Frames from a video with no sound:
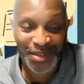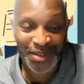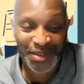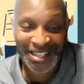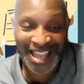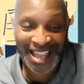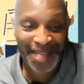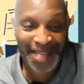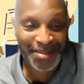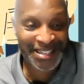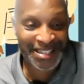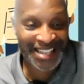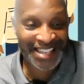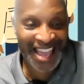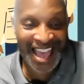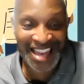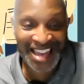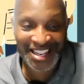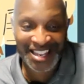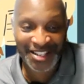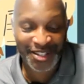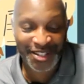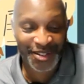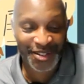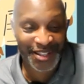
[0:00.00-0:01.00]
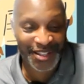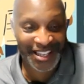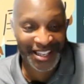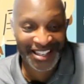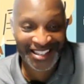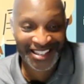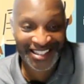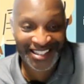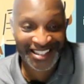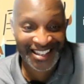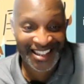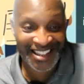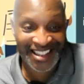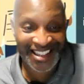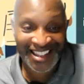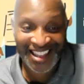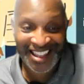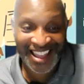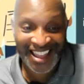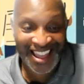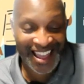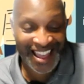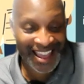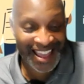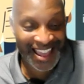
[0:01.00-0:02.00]
got to be tied into this?
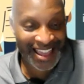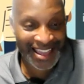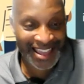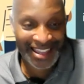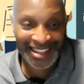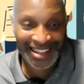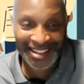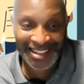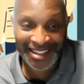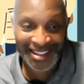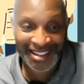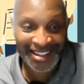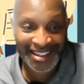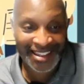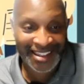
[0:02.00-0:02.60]
Hey,